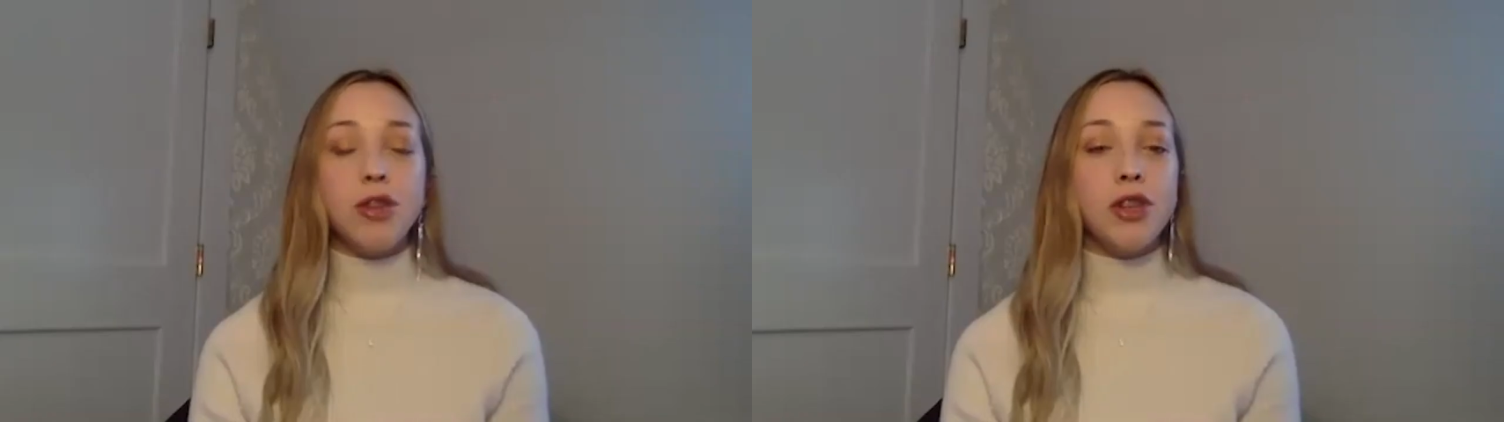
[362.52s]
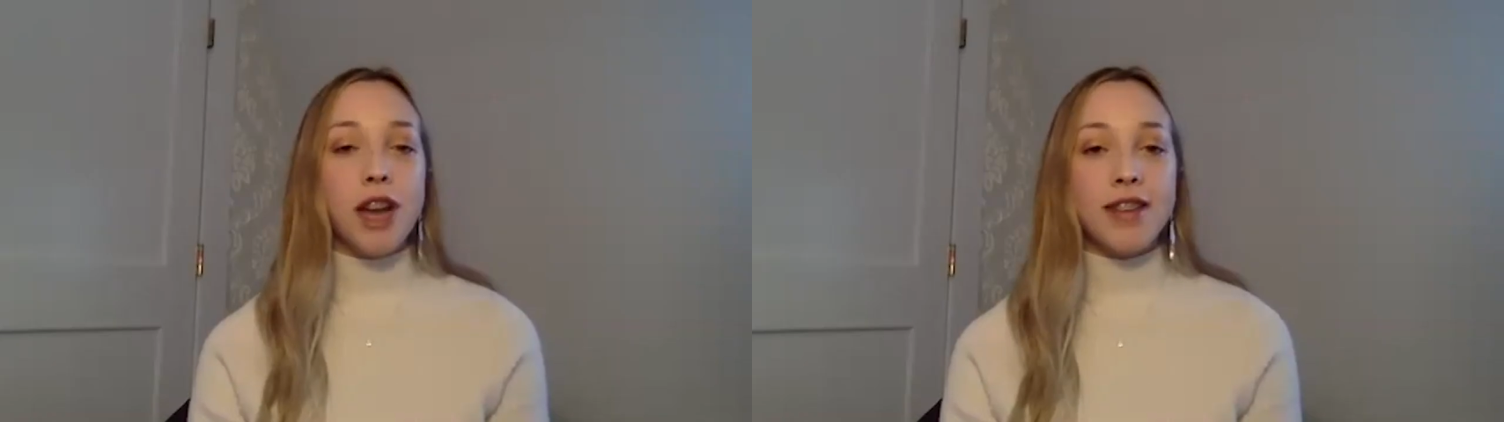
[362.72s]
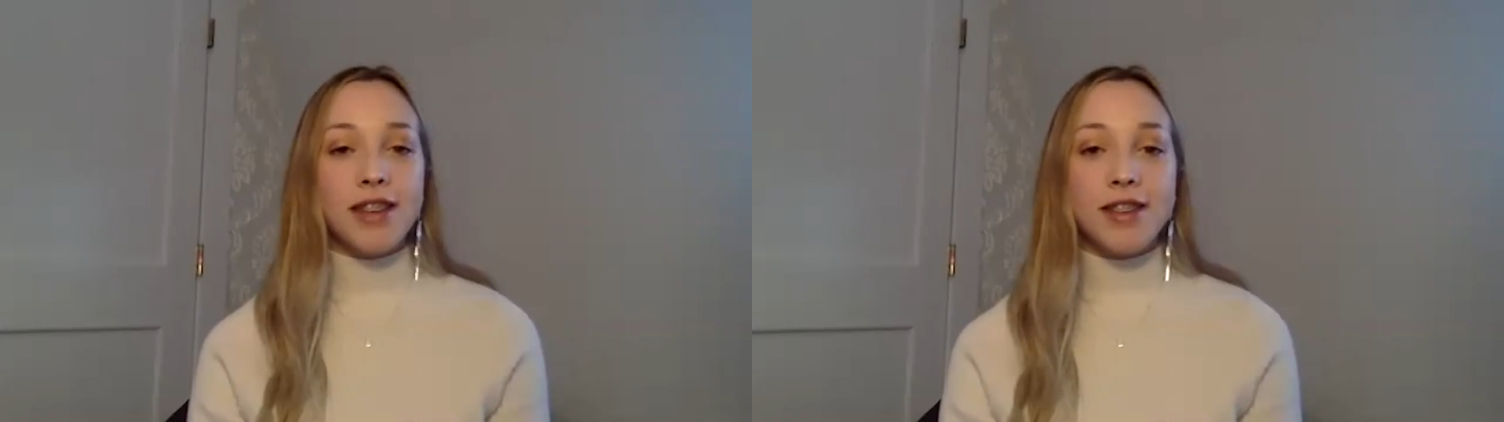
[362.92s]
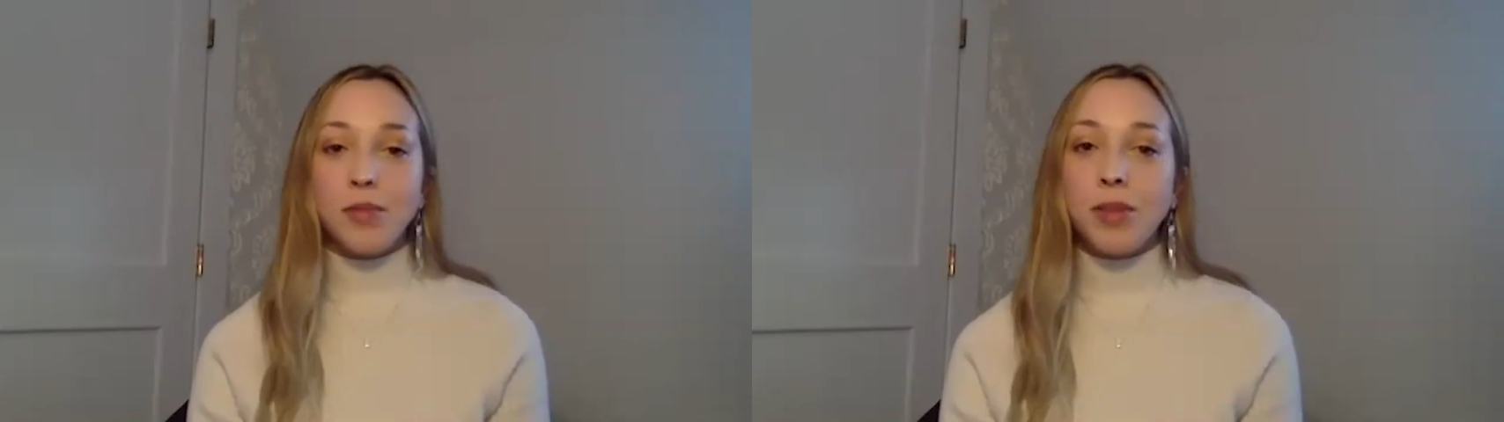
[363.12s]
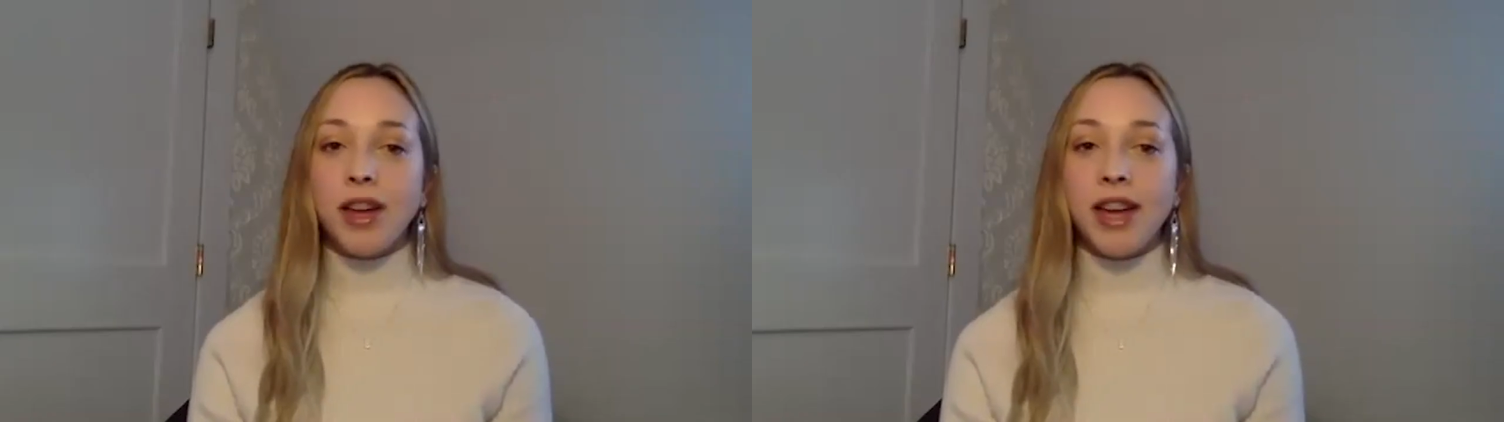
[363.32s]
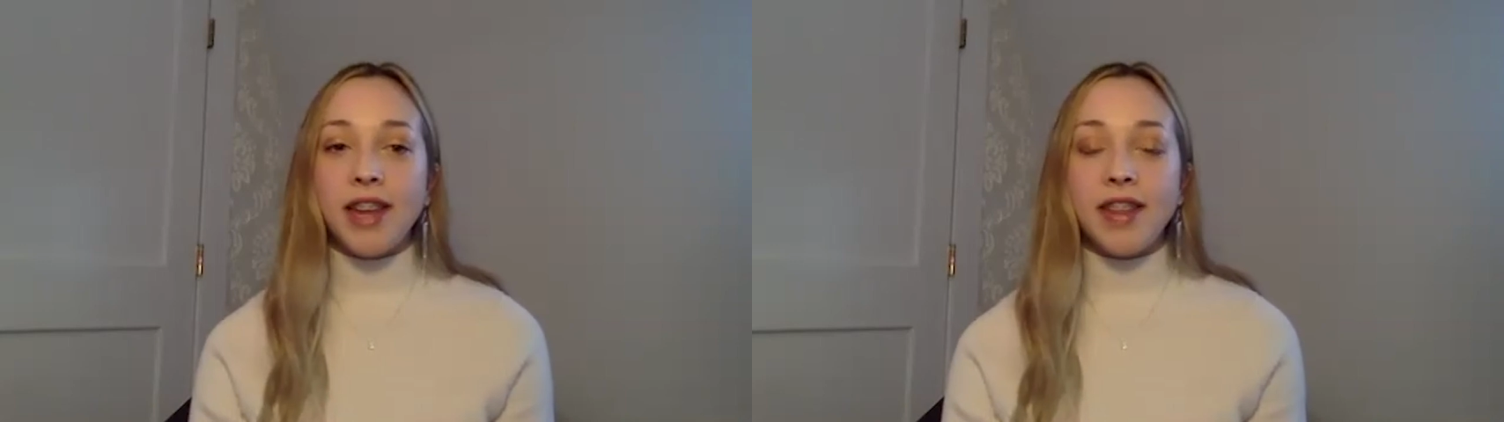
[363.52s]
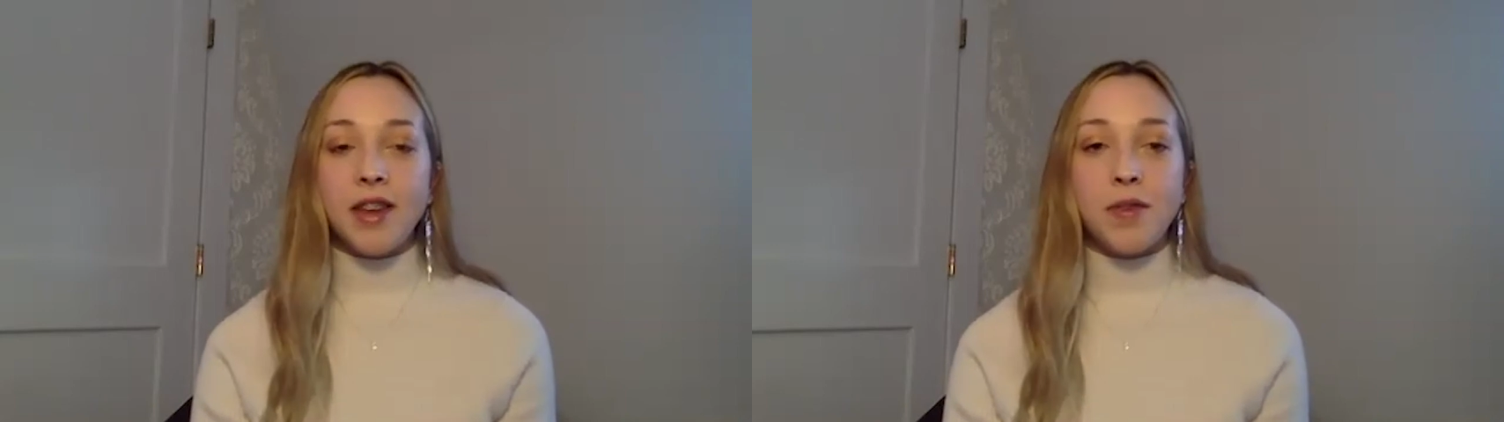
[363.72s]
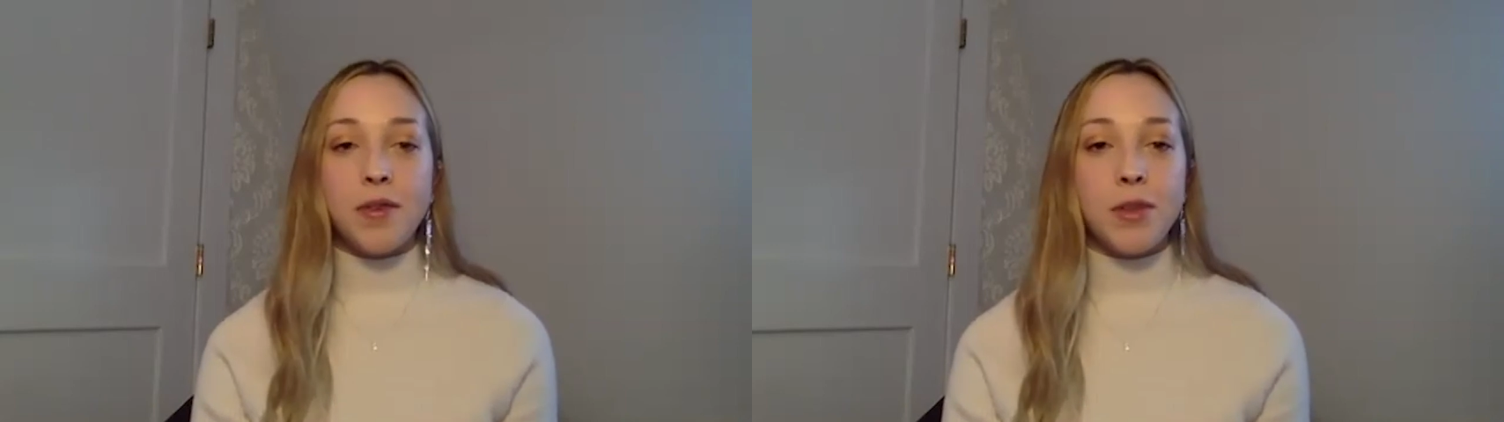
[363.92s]
Would you guys like to plug
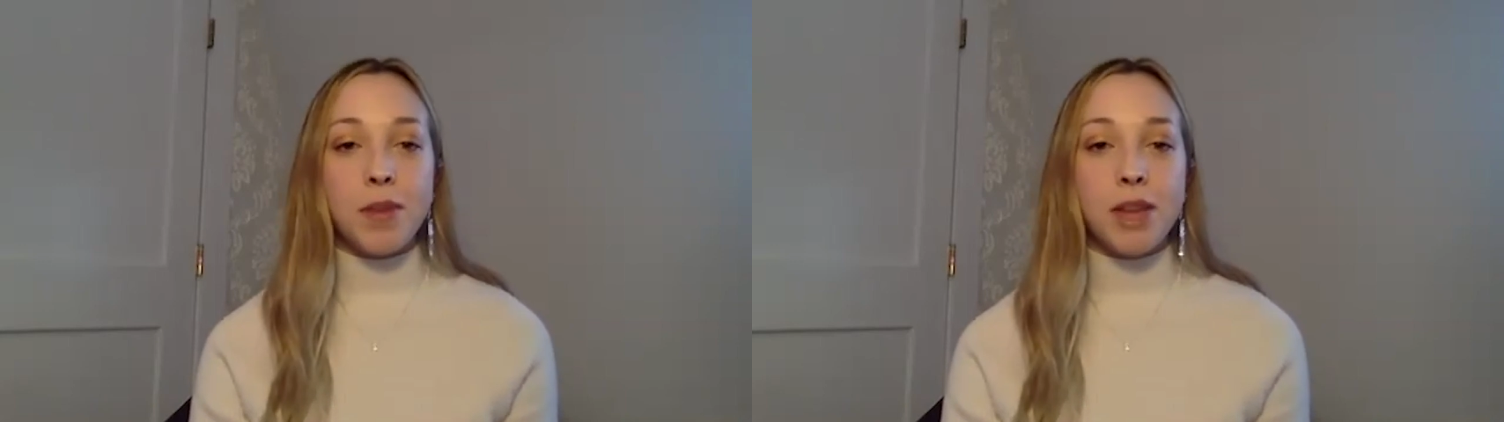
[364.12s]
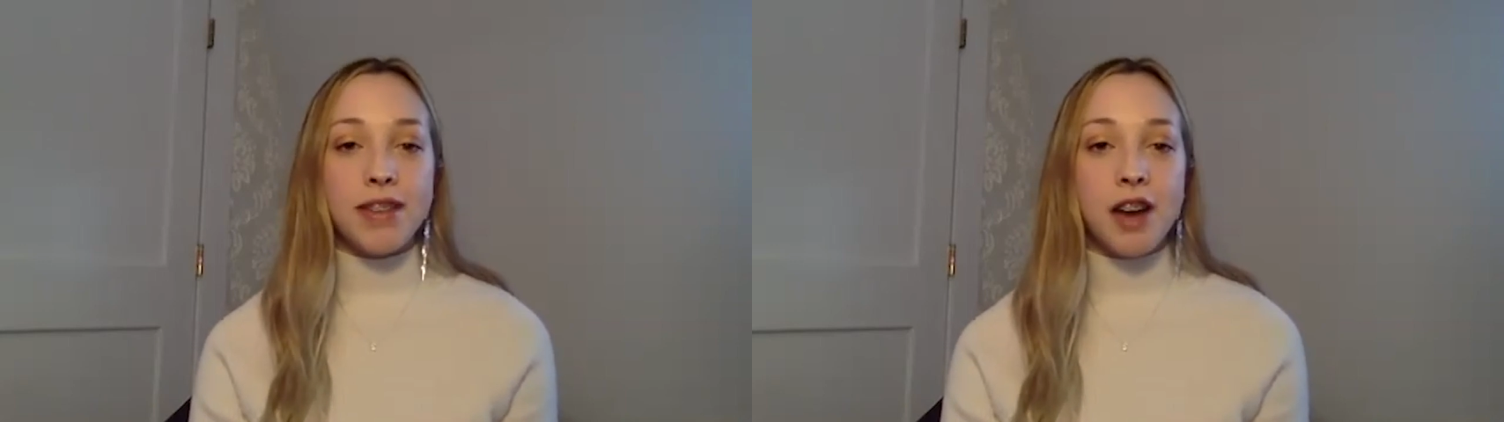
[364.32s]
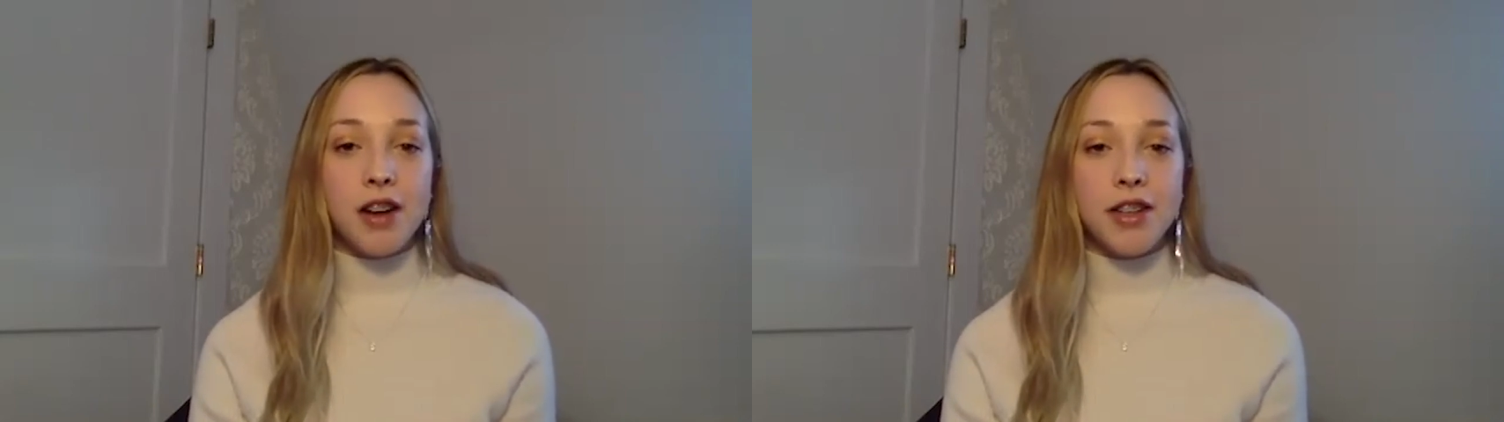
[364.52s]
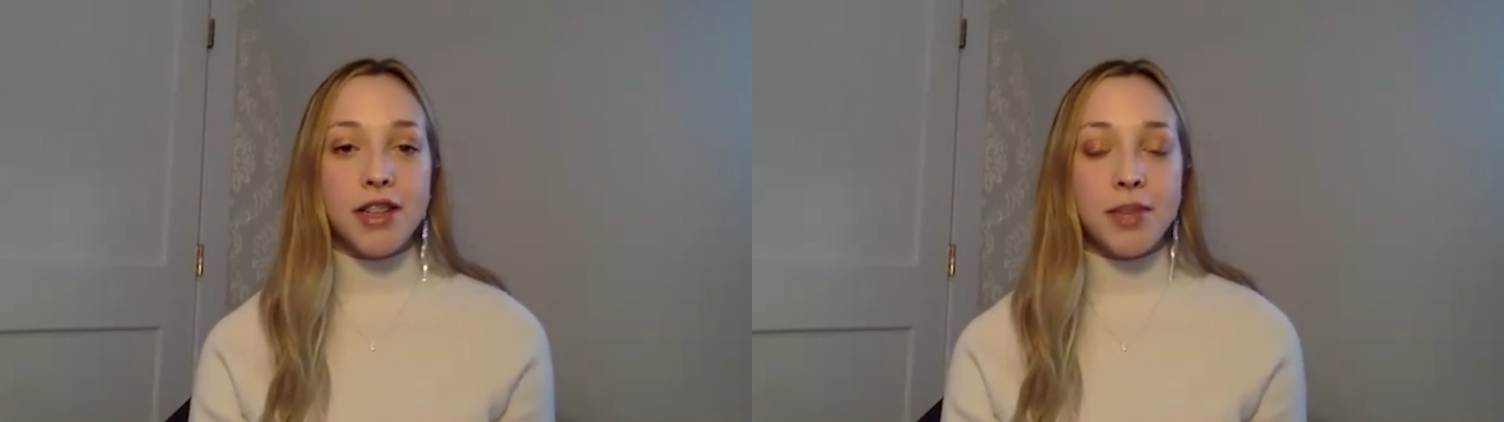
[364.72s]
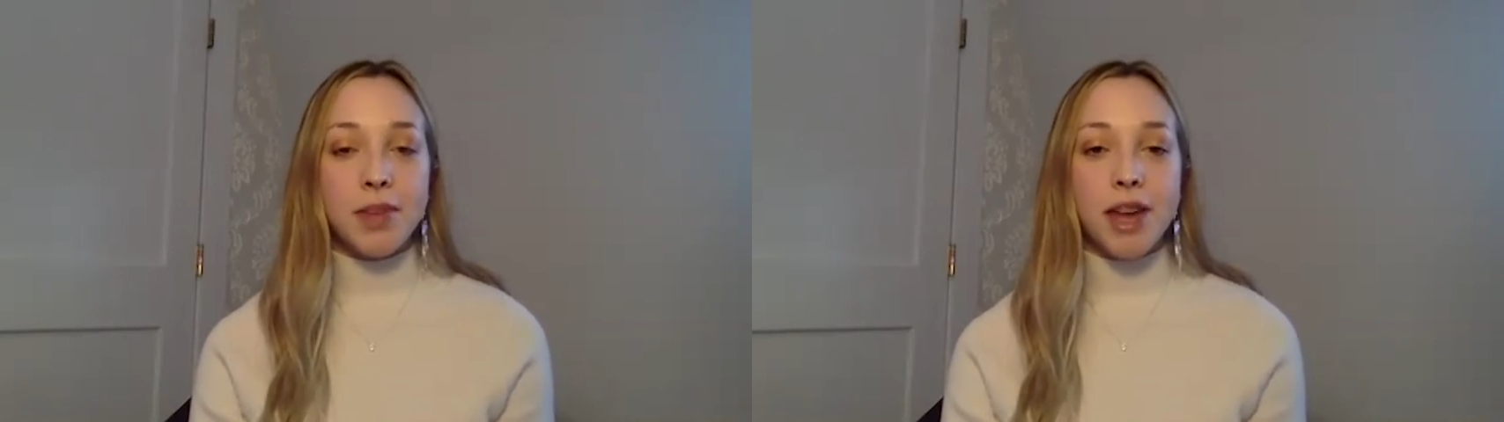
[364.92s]
anything for the men's soccer team?